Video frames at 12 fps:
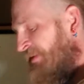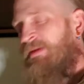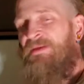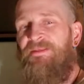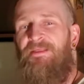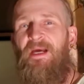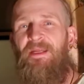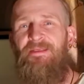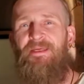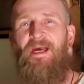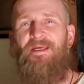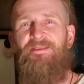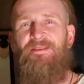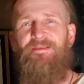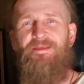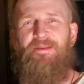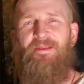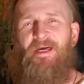This kind of ties into
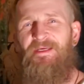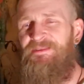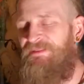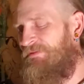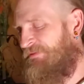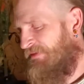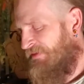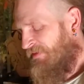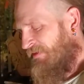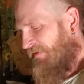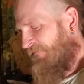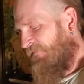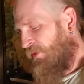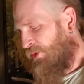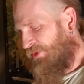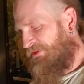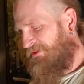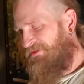the lesson of
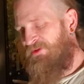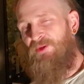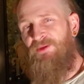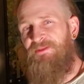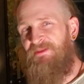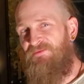oaths, troths, and